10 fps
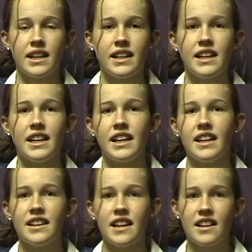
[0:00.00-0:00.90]
In a year,
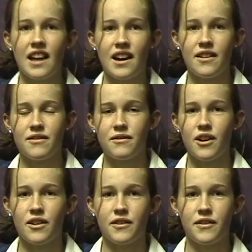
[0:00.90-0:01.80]
they'll have
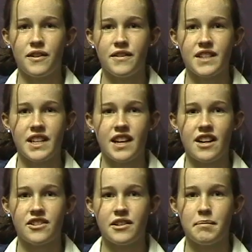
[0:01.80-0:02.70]
over
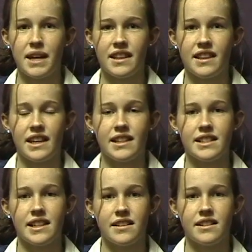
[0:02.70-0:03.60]
1,500 mean
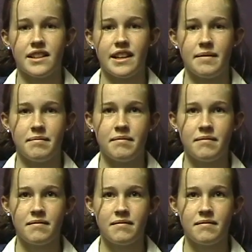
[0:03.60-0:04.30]
things done to them.